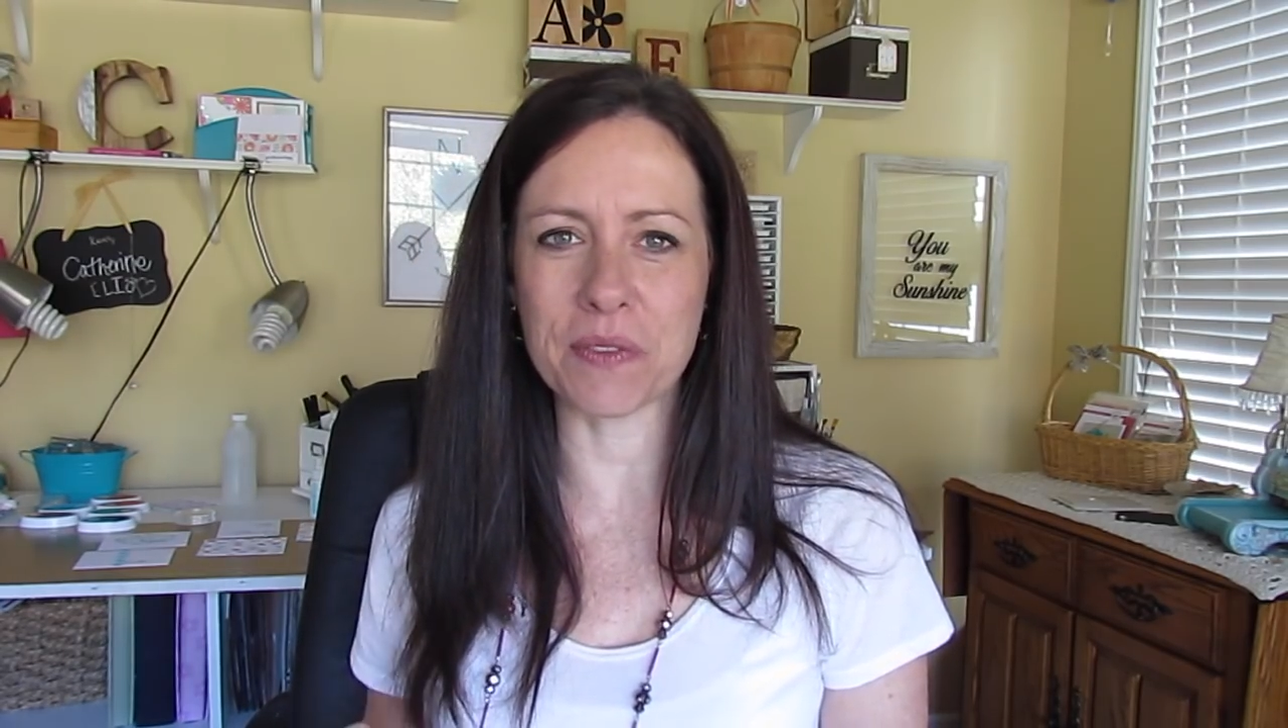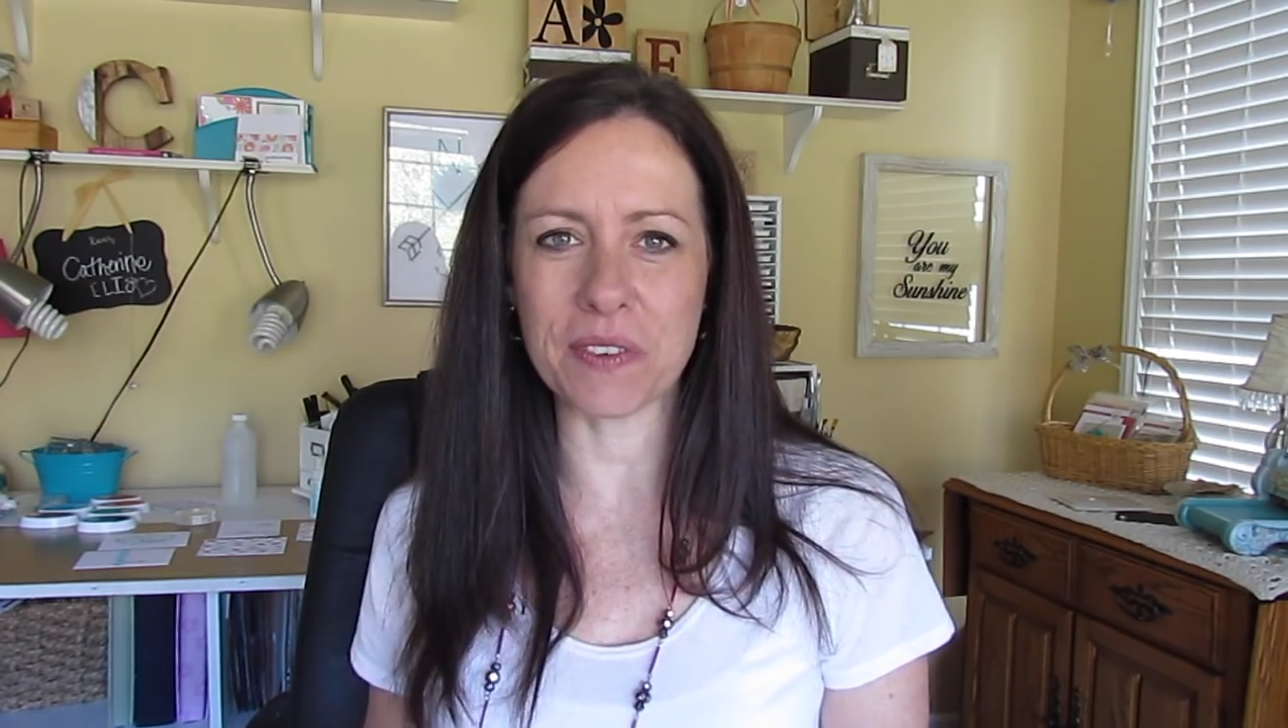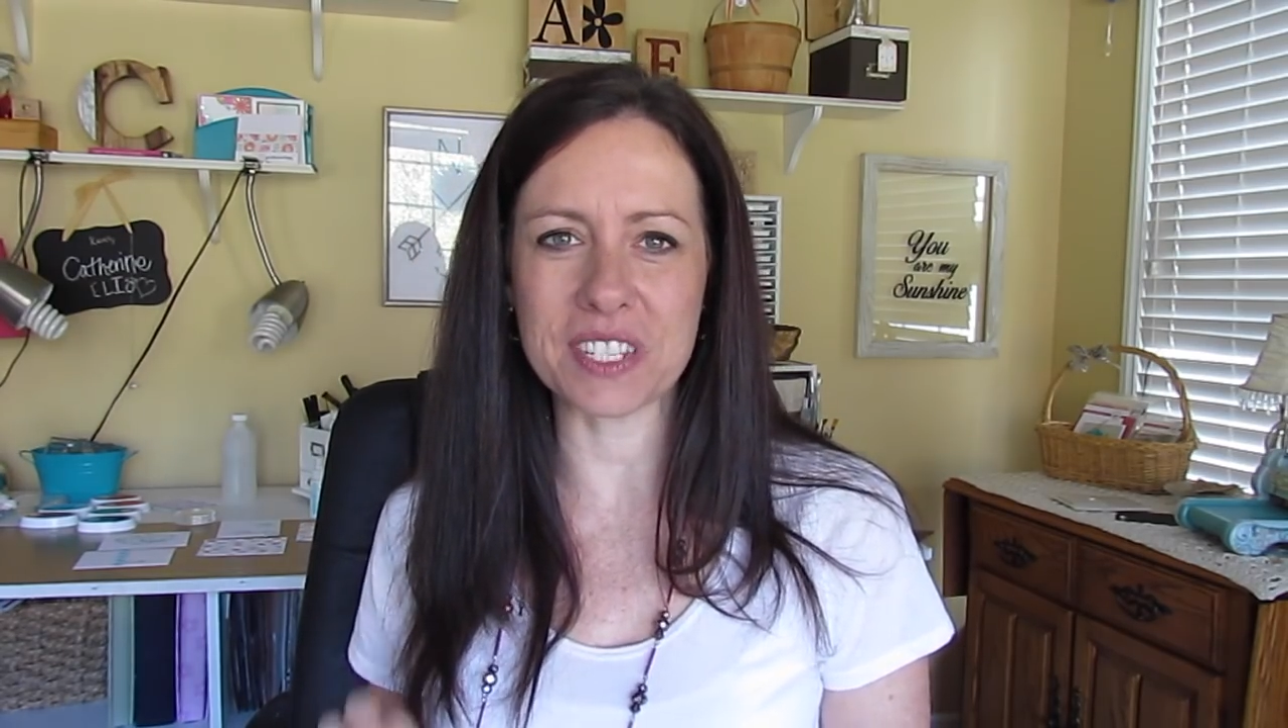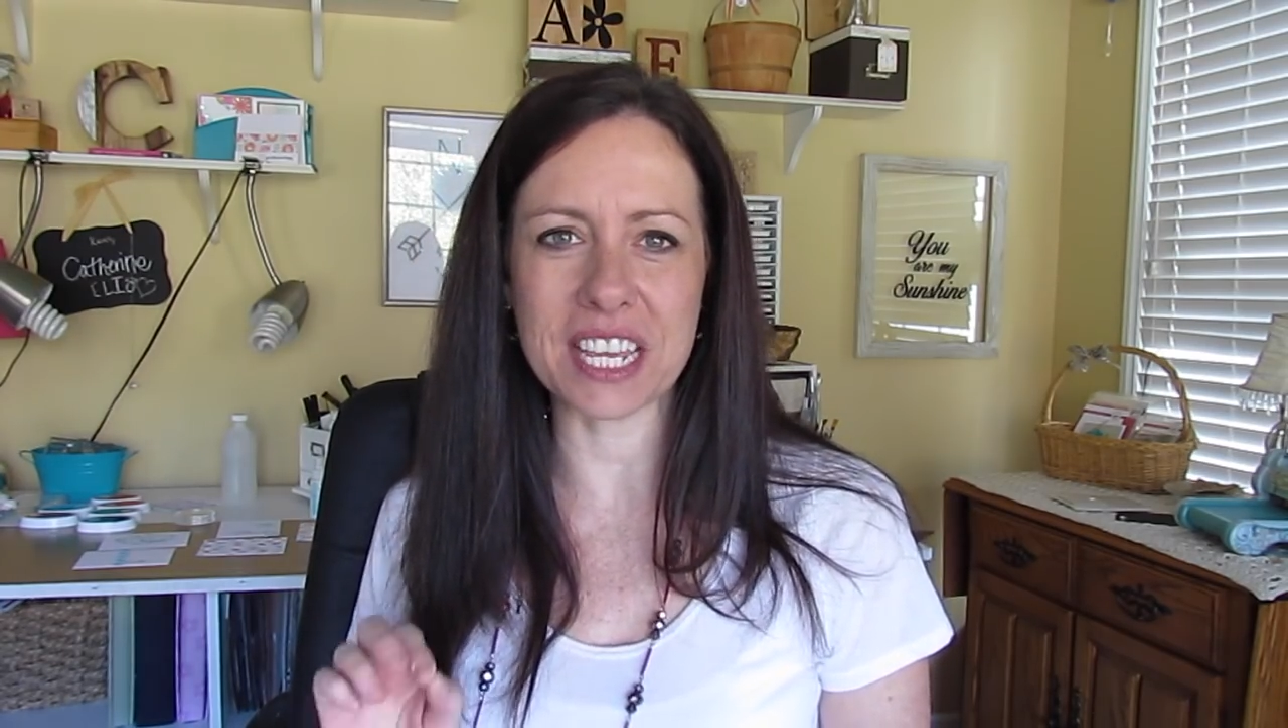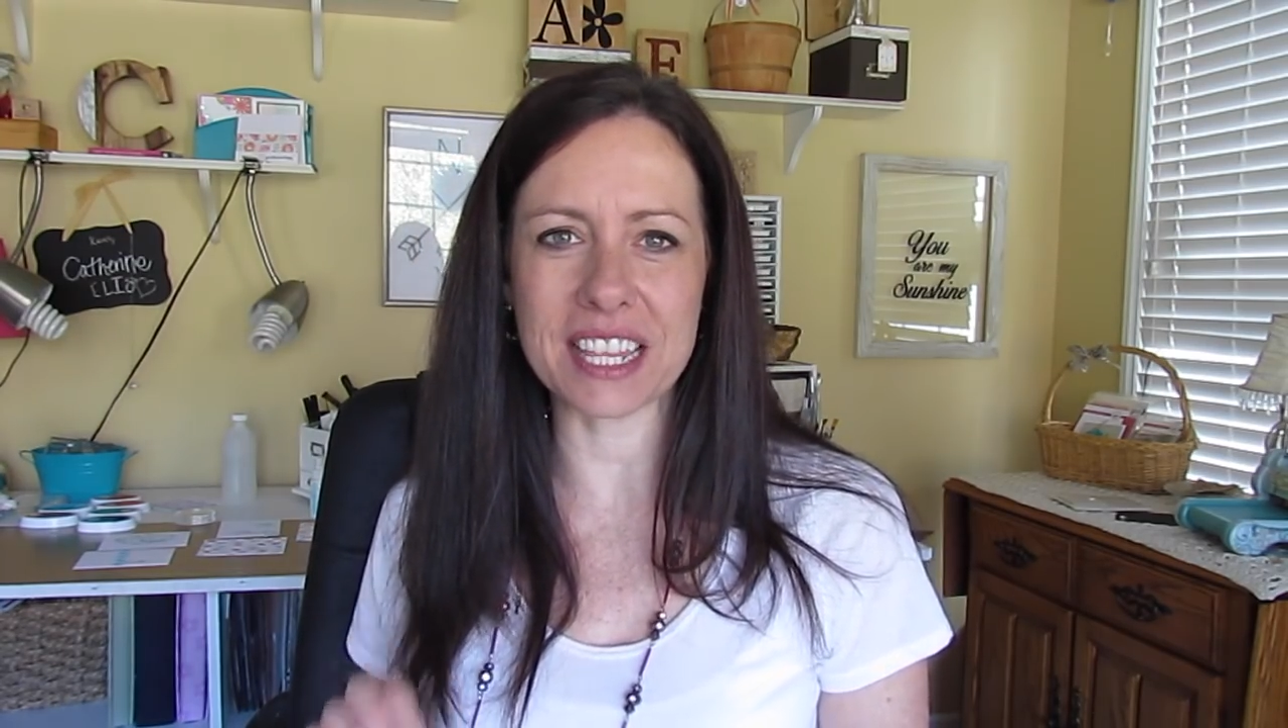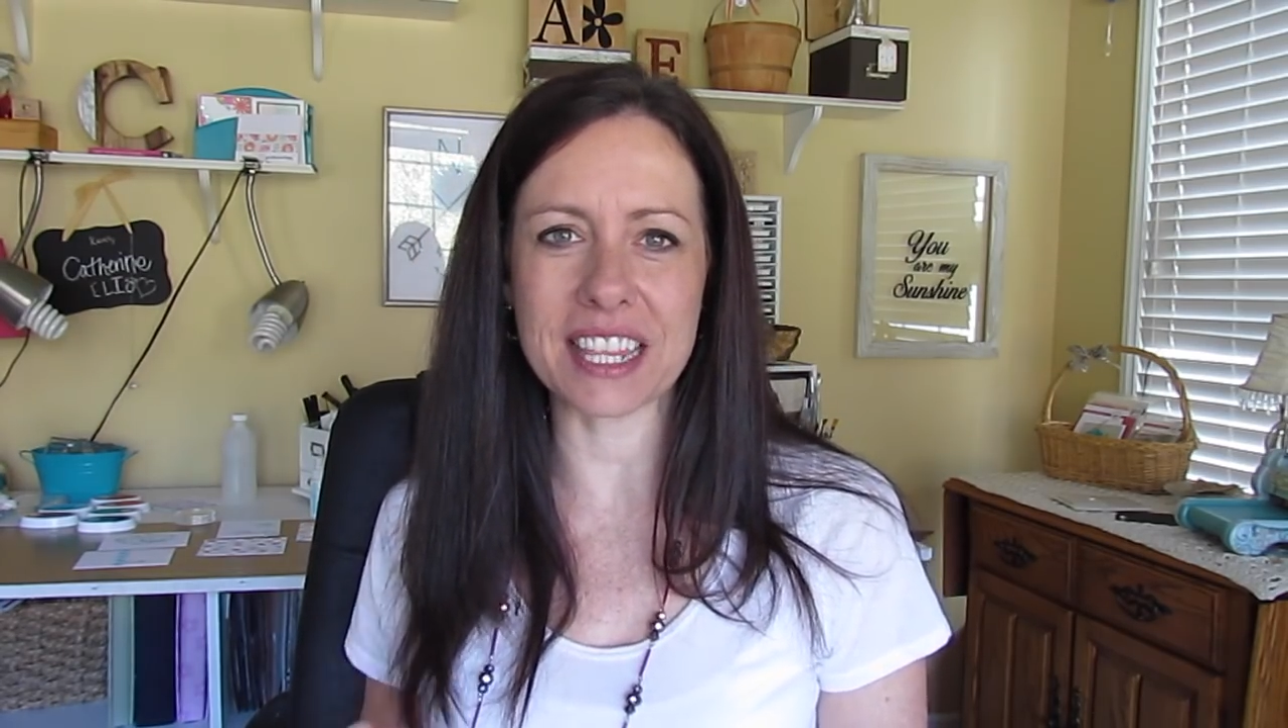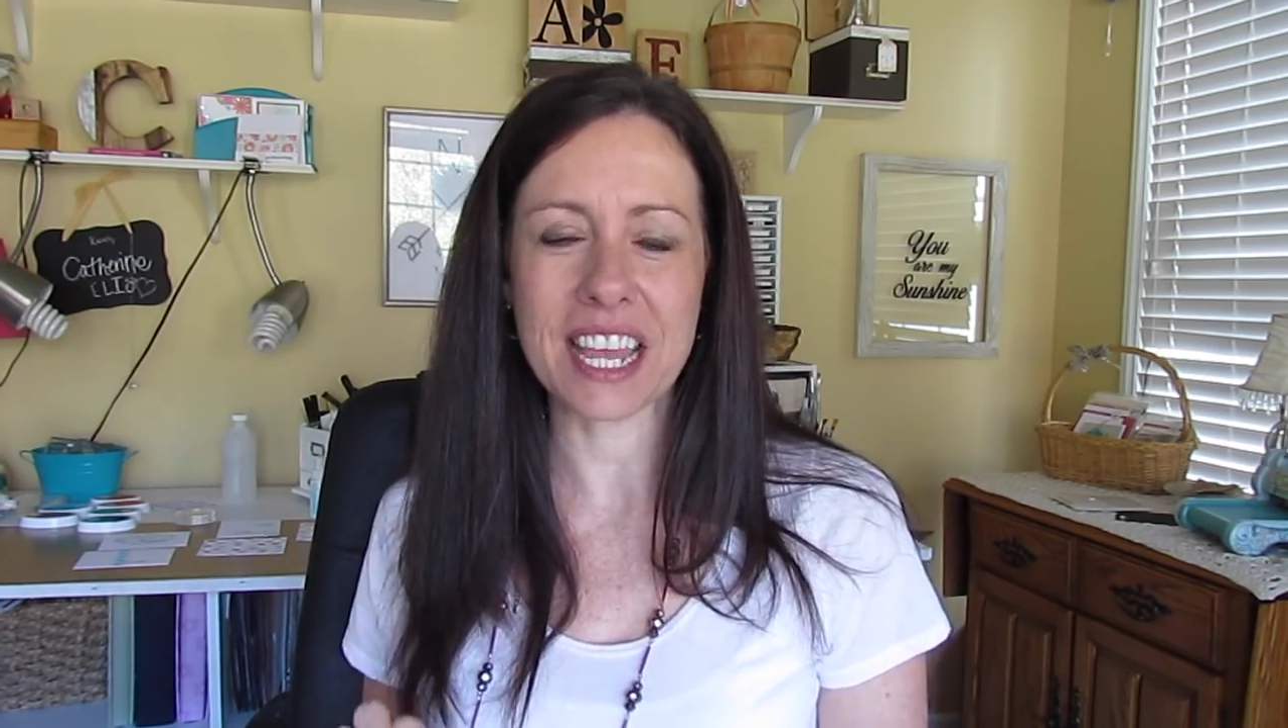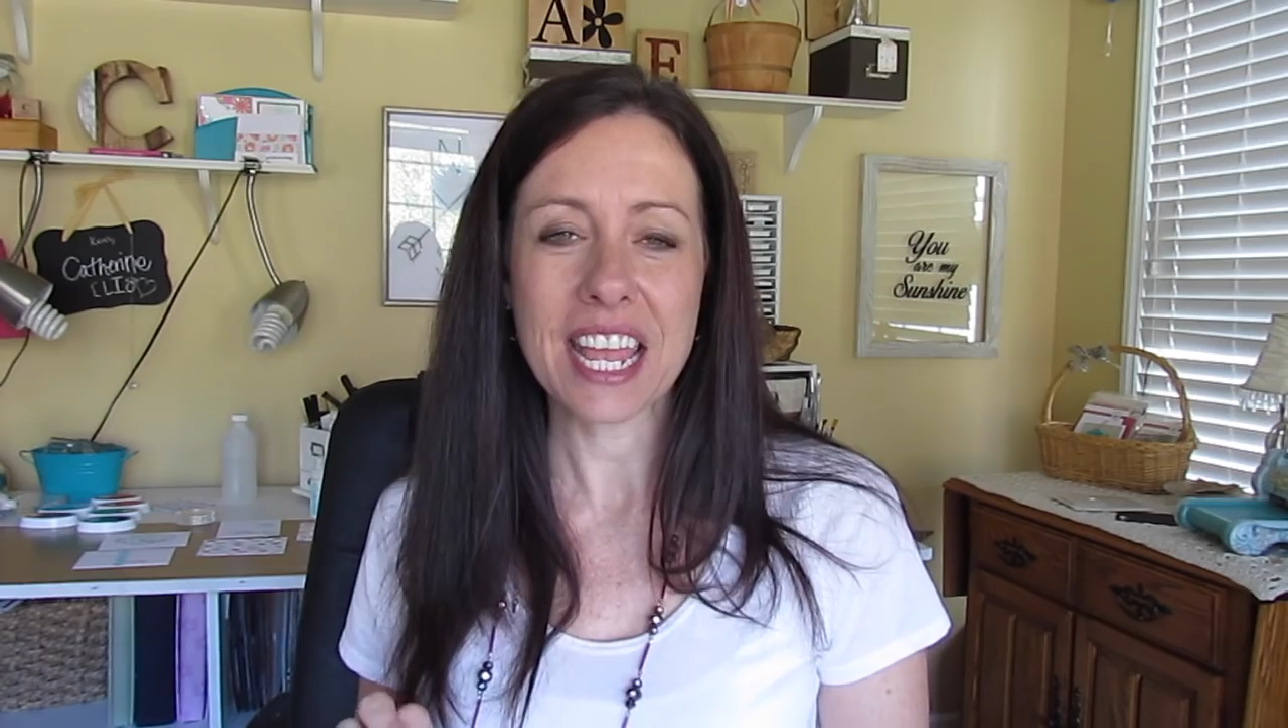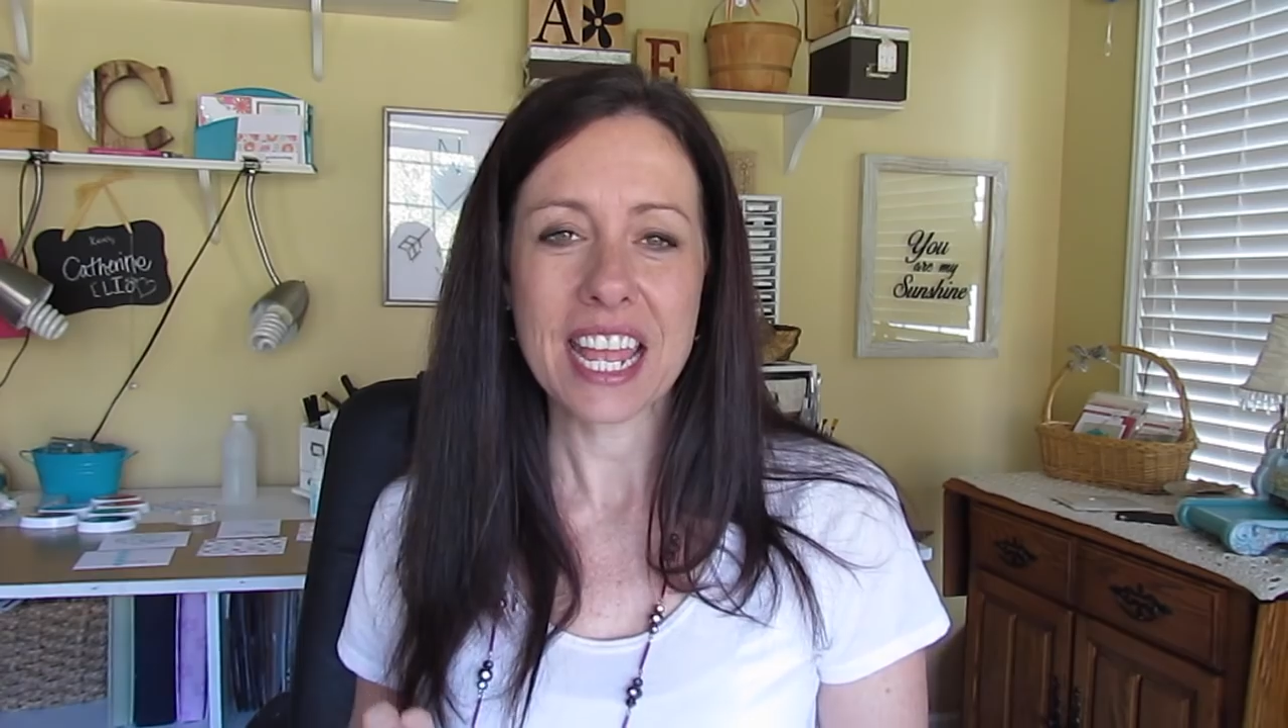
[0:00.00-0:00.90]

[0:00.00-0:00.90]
fifteenth,